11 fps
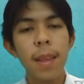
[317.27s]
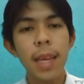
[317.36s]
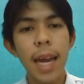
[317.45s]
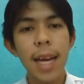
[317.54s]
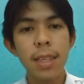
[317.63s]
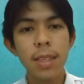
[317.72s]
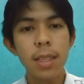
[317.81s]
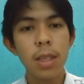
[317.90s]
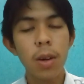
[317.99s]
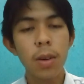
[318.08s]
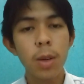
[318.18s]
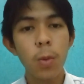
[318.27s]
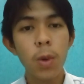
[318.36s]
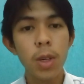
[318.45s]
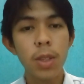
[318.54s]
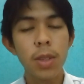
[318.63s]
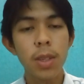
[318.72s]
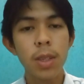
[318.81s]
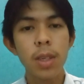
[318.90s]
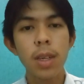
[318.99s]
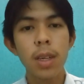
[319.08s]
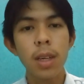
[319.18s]
the accent, or the words,
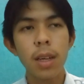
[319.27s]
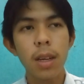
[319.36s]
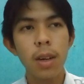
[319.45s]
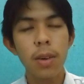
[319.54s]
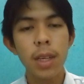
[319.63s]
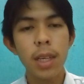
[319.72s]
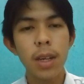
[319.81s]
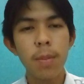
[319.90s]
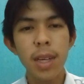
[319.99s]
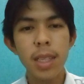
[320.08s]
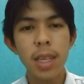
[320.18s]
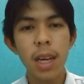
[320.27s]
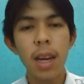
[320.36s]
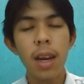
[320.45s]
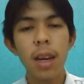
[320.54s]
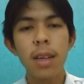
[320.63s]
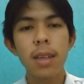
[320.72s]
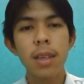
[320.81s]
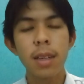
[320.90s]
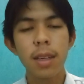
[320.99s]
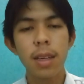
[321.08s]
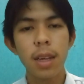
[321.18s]
or the grammatical
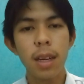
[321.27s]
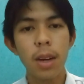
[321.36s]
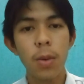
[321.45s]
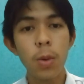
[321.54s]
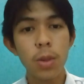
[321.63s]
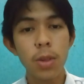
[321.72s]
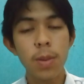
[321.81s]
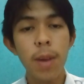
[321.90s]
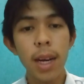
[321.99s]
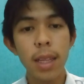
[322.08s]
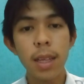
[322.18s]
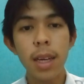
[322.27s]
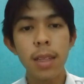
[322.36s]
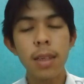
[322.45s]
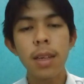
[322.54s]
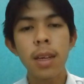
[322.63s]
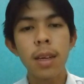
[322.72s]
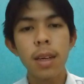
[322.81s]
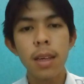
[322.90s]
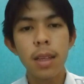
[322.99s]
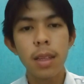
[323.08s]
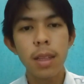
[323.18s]
rules back then,
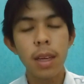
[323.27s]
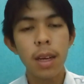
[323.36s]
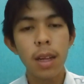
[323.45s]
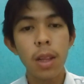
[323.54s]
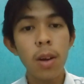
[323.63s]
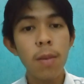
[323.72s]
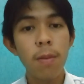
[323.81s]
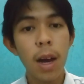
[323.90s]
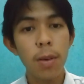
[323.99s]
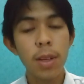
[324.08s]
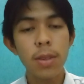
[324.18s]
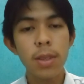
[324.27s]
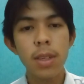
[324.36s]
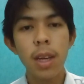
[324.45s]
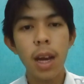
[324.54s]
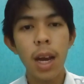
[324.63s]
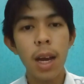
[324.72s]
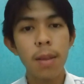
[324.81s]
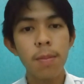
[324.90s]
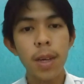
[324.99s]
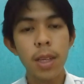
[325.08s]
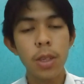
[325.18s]
the long vowels
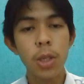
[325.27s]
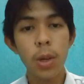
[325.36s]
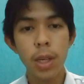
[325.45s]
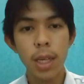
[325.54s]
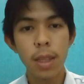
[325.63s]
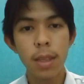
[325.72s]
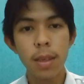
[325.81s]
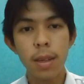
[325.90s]
had been shortened